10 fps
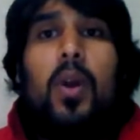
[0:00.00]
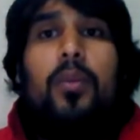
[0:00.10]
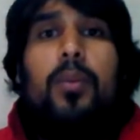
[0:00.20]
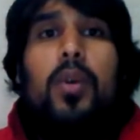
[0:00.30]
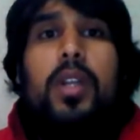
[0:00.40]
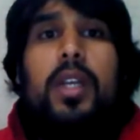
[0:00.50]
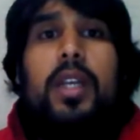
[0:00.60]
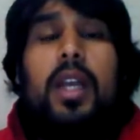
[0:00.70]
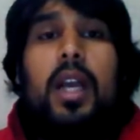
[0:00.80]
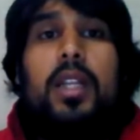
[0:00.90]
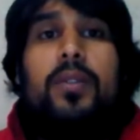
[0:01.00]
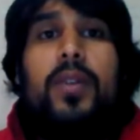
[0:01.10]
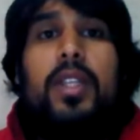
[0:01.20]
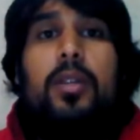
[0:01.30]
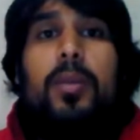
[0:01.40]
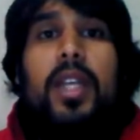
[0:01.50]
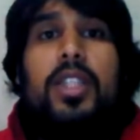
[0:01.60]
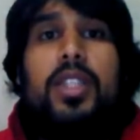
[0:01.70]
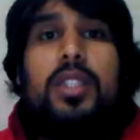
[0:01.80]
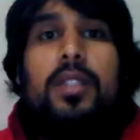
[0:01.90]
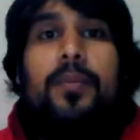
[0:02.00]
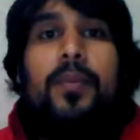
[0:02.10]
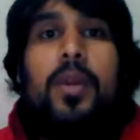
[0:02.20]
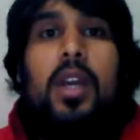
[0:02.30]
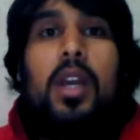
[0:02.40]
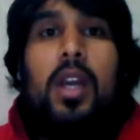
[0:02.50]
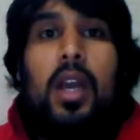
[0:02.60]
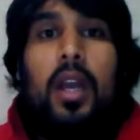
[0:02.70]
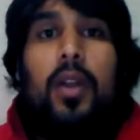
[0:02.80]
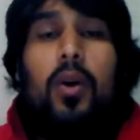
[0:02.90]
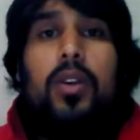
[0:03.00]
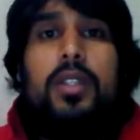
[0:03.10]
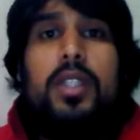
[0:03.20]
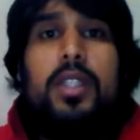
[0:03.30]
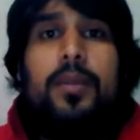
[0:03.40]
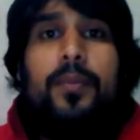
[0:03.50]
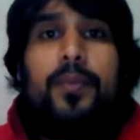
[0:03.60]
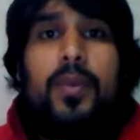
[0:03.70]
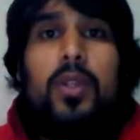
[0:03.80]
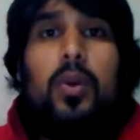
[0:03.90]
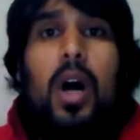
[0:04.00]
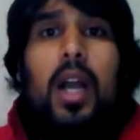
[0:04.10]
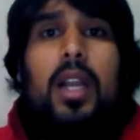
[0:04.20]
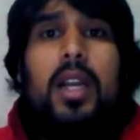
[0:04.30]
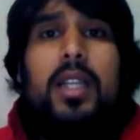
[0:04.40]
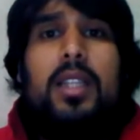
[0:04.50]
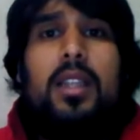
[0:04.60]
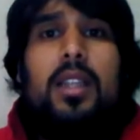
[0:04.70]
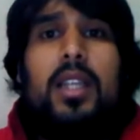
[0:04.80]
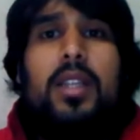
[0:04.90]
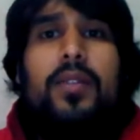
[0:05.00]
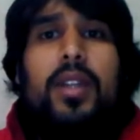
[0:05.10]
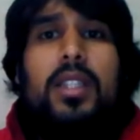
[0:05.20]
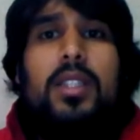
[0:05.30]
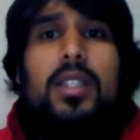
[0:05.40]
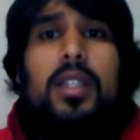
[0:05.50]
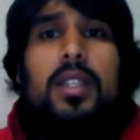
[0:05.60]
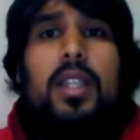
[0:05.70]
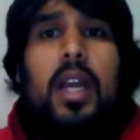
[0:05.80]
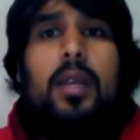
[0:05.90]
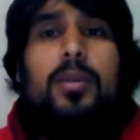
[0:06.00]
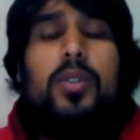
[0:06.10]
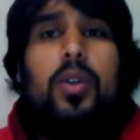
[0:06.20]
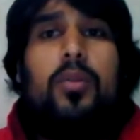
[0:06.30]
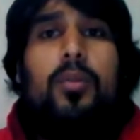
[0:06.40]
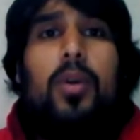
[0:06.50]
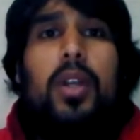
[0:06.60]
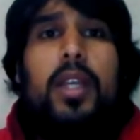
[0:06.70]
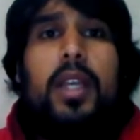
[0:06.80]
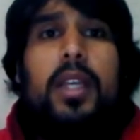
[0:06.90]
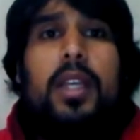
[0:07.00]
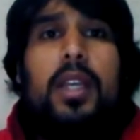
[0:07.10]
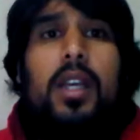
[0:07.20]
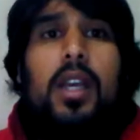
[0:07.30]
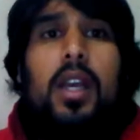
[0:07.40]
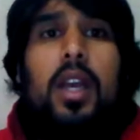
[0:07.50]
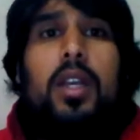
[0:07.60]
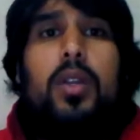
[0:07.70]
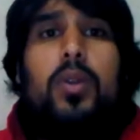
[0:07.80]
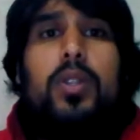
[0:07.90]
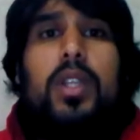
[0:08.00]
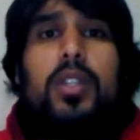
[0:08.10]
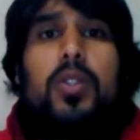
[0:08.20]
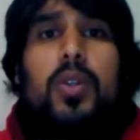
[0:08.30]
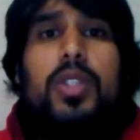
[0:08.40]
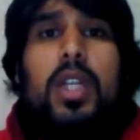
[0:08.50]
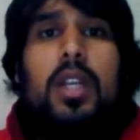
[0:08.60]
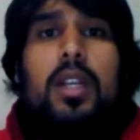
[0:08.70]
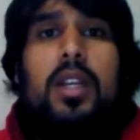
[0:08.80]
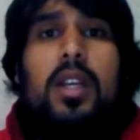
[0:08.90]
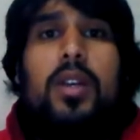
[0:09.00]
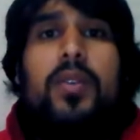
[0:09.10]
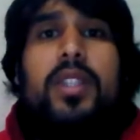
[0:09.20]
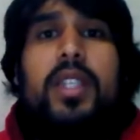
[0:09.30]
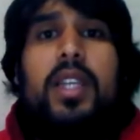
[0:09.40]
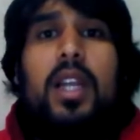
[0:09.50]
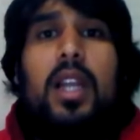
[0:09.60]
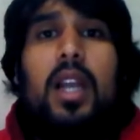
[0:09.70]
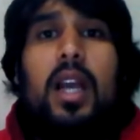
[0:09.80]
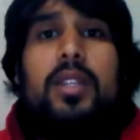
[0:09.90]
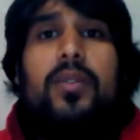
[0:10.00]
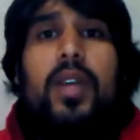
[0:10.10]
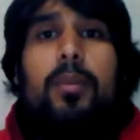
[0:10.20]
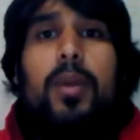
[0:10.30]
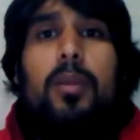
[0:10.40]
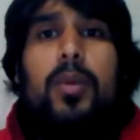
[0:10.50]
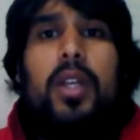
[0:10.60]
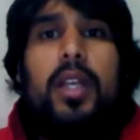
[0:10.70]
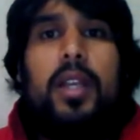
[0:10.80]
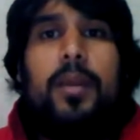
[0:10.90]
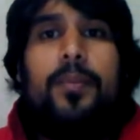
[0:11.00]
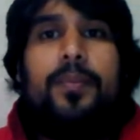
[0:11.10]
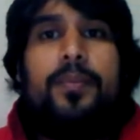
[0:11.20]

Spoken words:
of bullying and victimizations in order to highlight the different types of bullying, including social, physical, and verbal bullying.